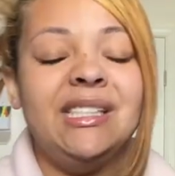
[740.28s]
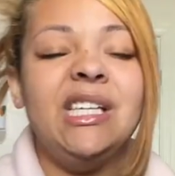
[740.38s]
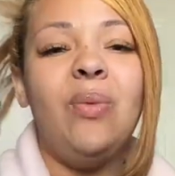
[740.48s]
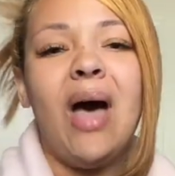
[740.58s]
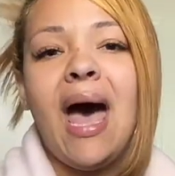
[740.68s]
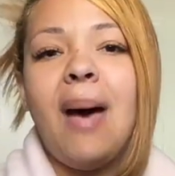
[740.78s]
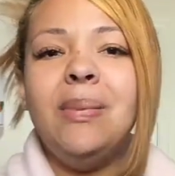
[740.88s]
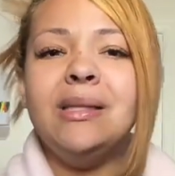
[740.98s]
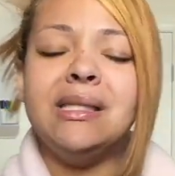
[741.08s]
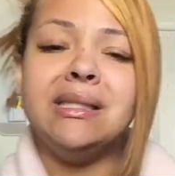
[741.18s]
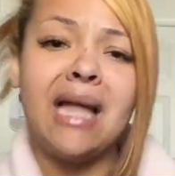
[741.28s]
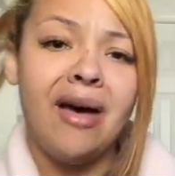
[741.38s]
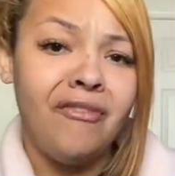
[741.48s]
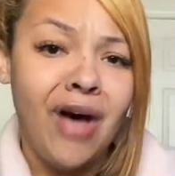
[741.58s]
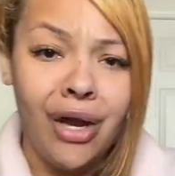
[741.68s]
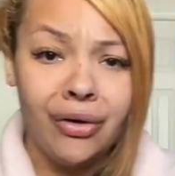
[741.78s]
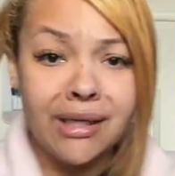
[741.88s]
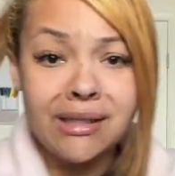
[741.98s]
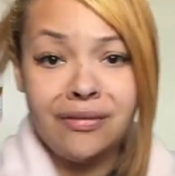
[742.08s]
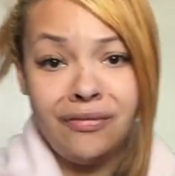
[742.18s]
See, what happens is that fire
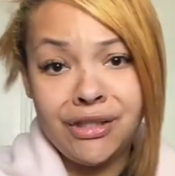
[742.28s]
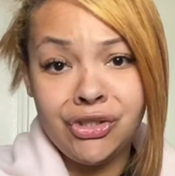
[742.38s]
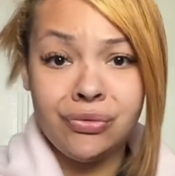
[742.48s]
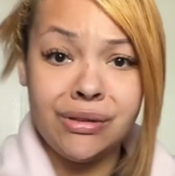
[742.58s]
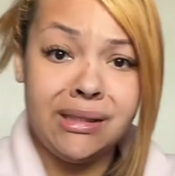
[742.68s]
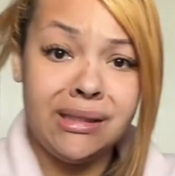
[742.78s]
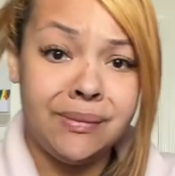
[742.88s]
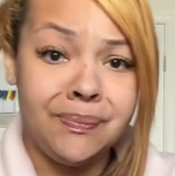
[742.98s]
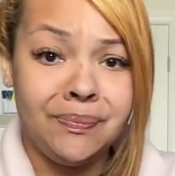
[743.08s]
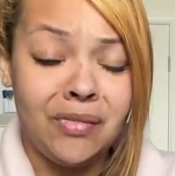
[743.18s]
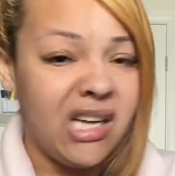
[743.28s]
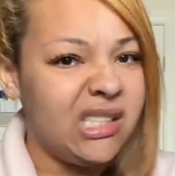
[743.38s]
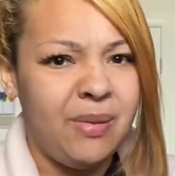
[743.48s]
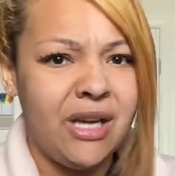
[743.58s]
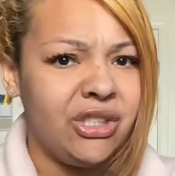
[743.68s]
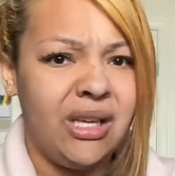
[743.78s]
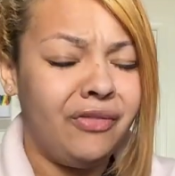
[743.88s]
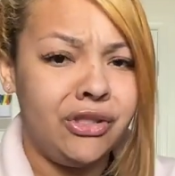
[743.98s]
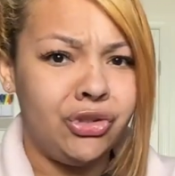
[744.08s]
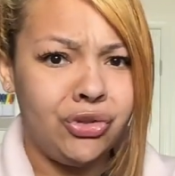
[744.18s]
gets adventurous, especially
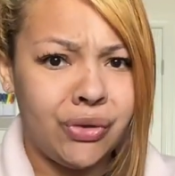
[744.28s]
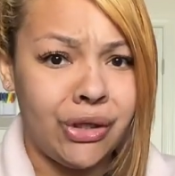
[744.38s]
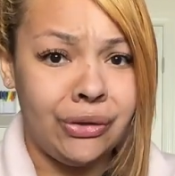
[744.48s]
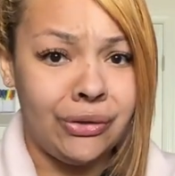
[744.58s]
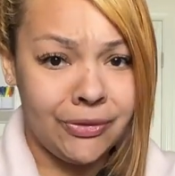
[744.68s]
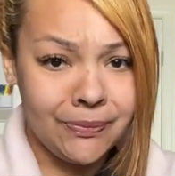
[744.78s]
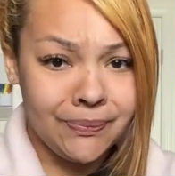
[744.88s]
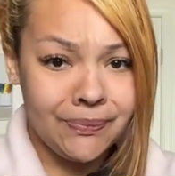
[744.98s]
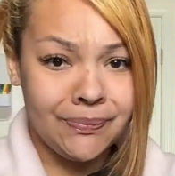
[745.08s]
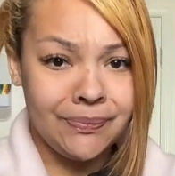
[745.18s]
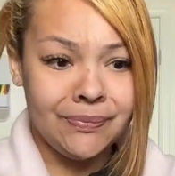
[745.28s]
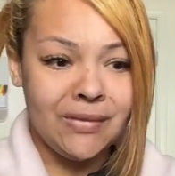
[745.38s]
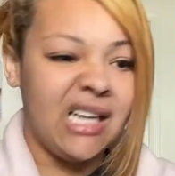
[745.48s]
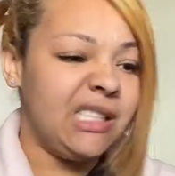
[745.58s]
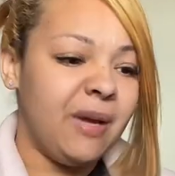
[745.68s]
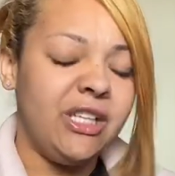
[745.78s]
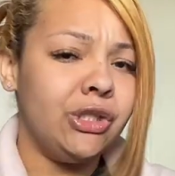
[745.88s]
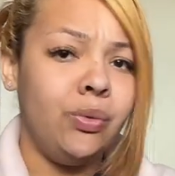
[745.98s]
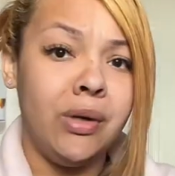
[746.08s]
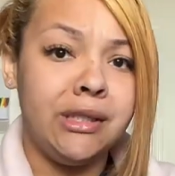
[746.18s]
if it's triggered,
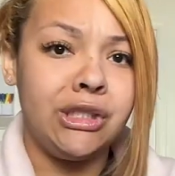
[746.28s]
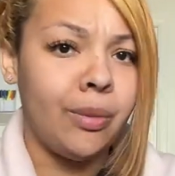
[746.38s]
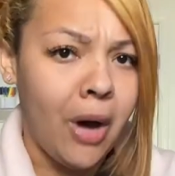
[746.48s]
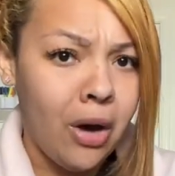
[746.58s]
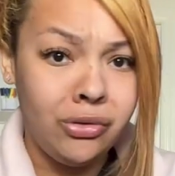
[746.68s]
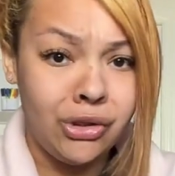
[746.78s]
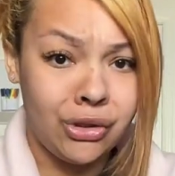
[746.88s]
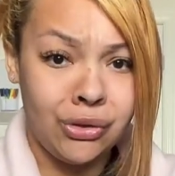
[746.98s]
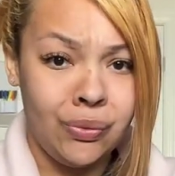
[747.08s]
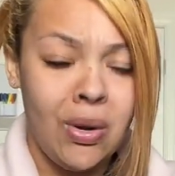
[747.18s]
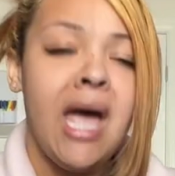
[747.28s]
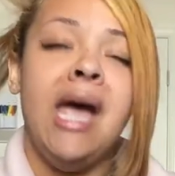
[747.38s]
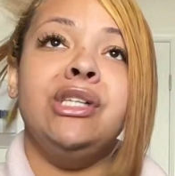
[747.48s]
especially when it's supposed to.